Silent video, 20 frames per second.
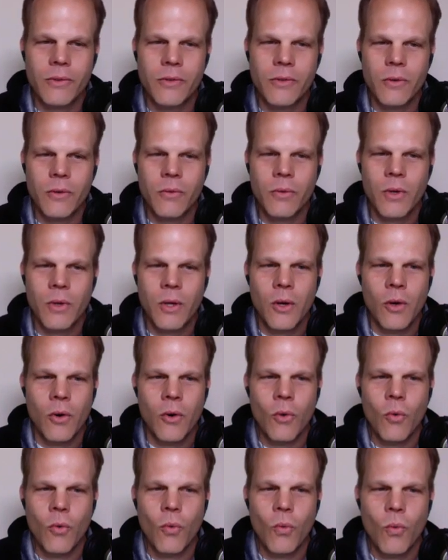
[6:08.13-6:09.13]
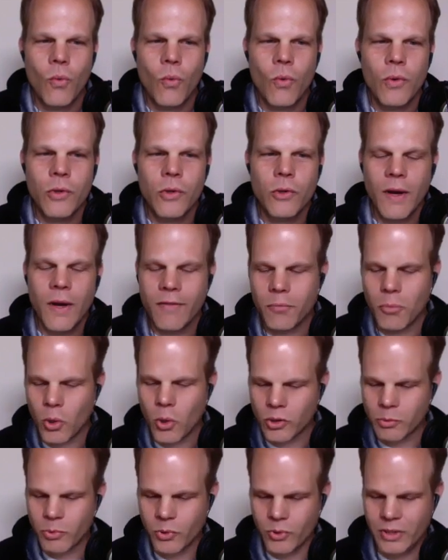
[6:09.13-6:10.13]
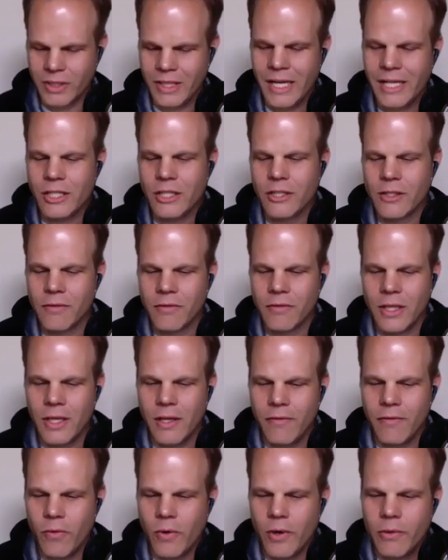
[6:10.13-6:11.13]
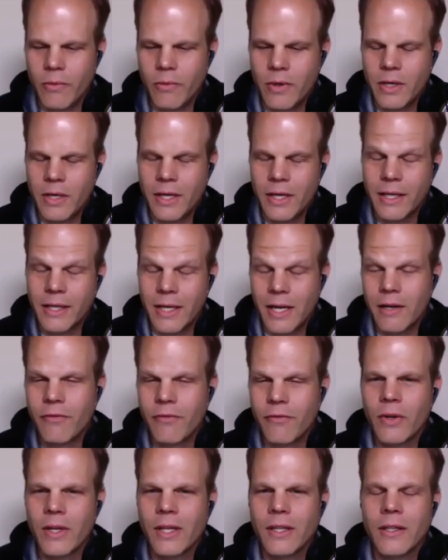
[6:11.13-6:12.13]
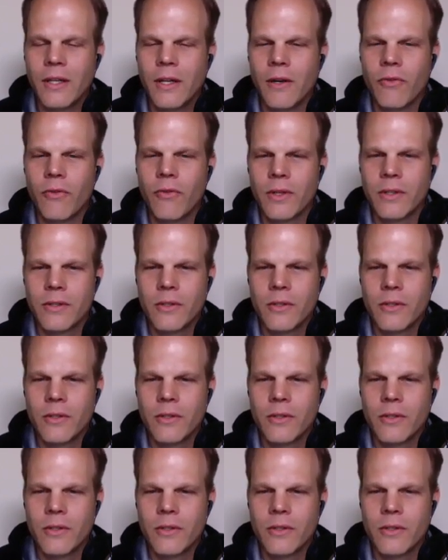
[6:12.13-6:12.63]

So you have multiple stages of the A41, and I kind of forget the difference.